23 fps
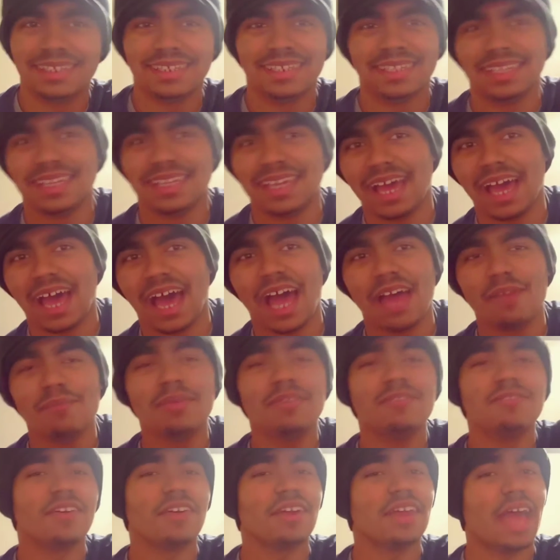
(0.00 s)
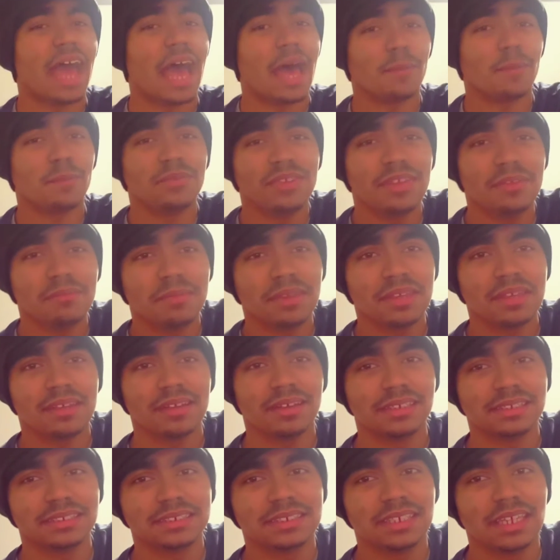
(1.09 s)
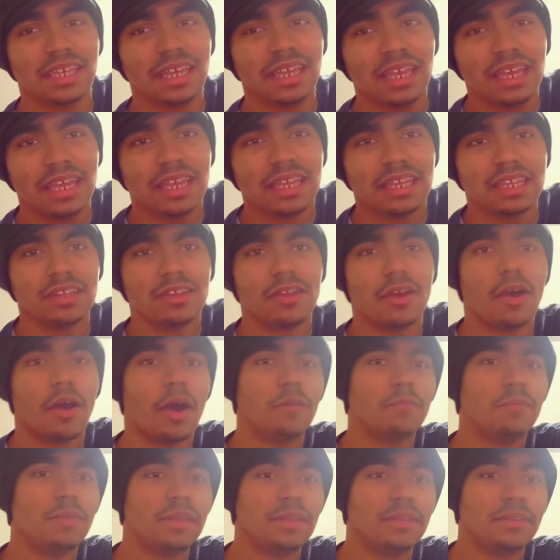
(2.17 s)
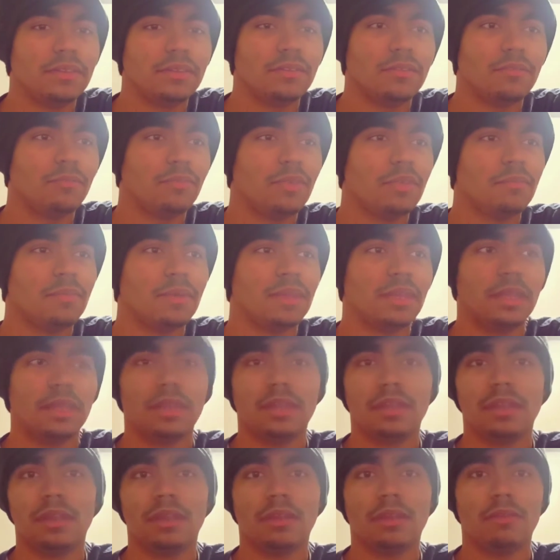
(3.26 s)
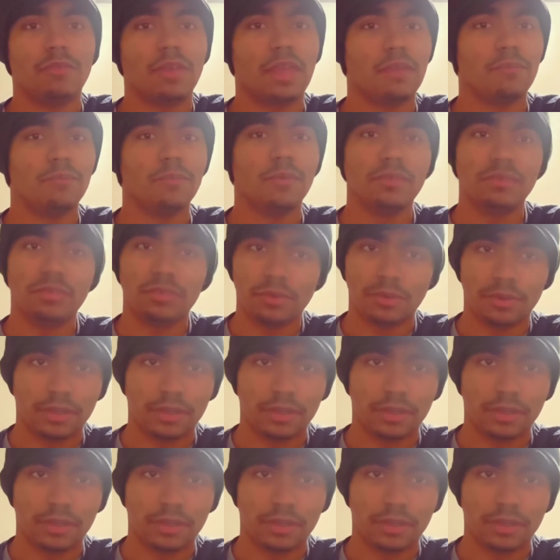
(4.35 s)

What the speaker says: yeah, I've been very absent because, you know, we moved to a